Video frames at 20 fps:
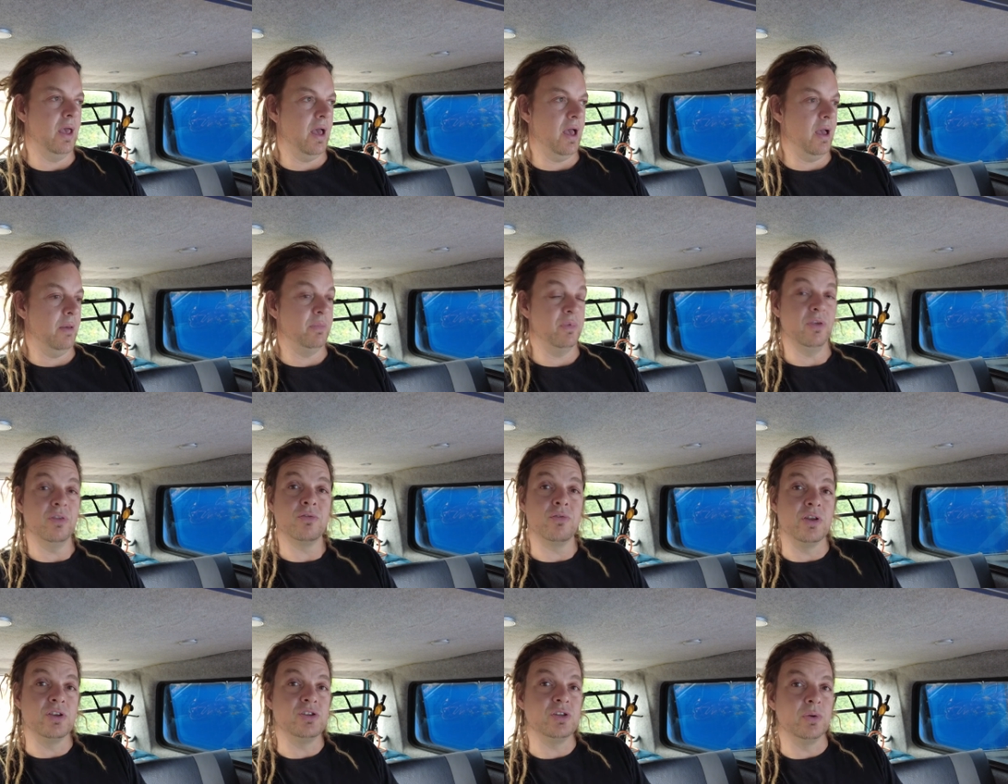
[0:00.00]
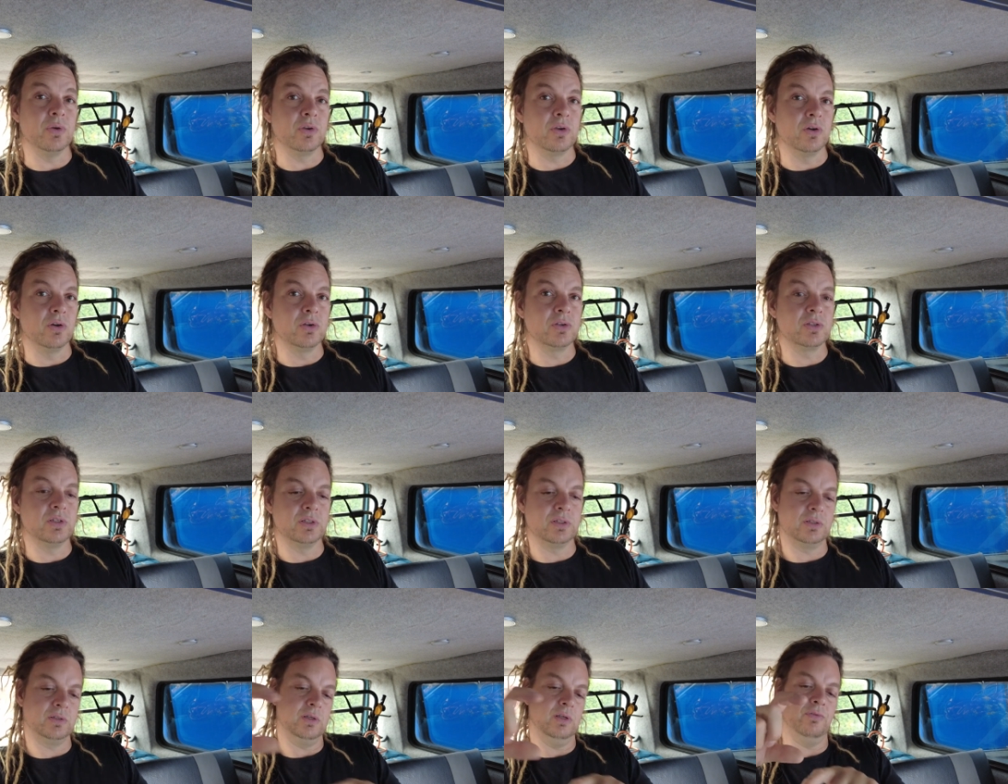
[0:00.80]
um, the other issue of course
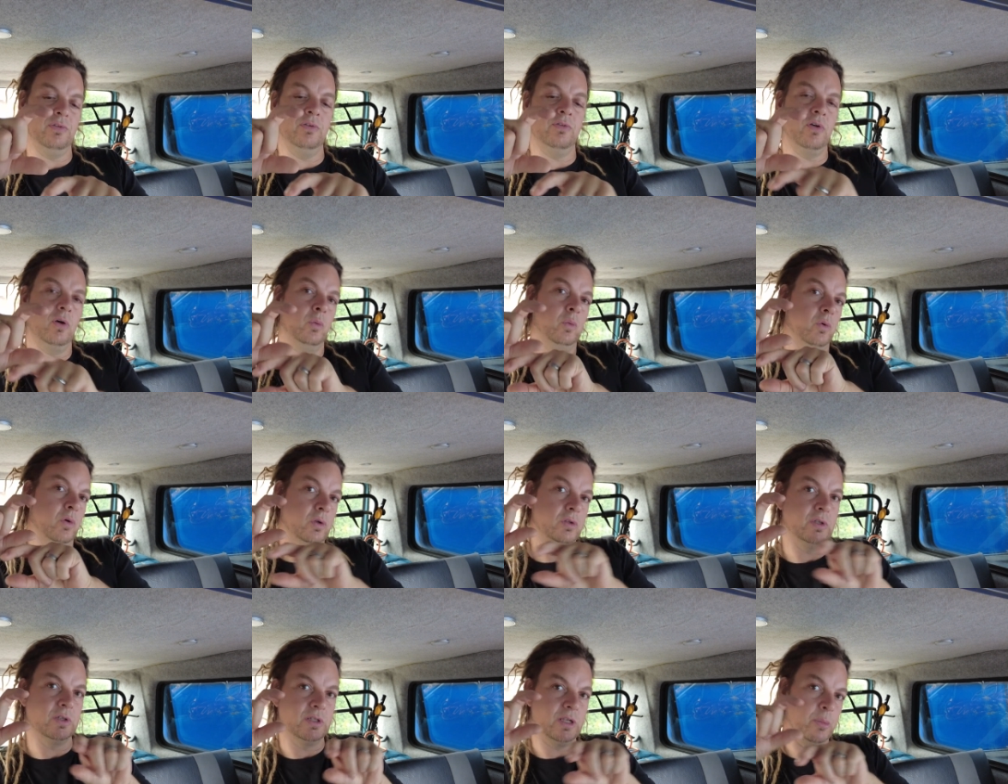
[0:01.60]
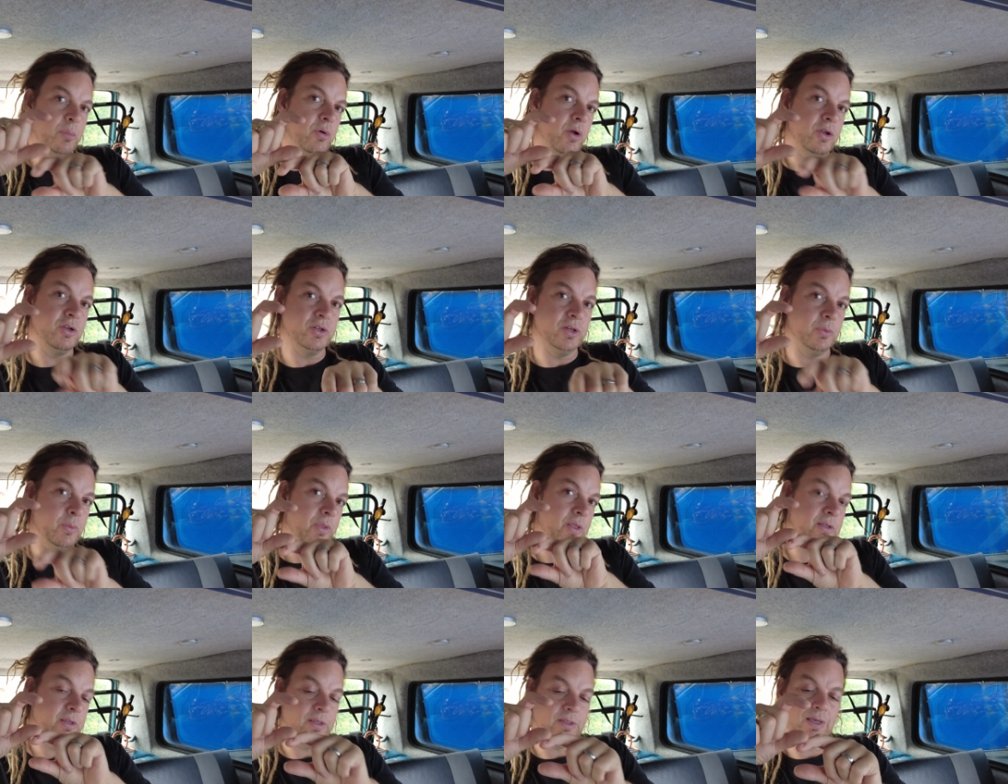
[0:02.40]
is if you've got water separation
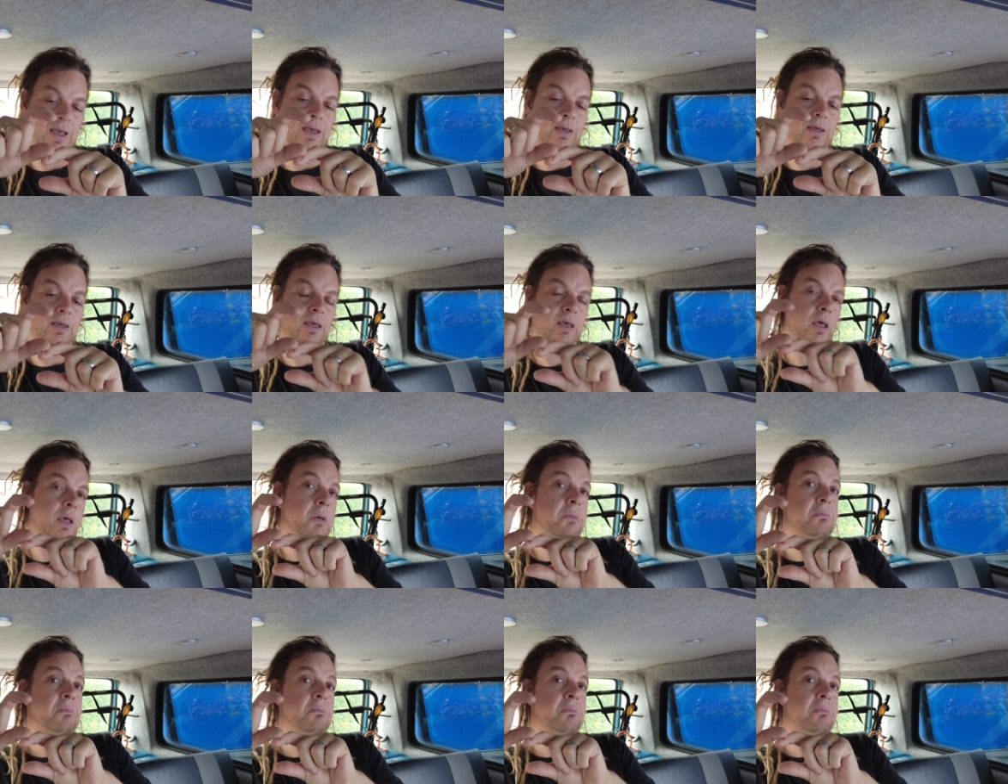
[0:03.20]
within your tank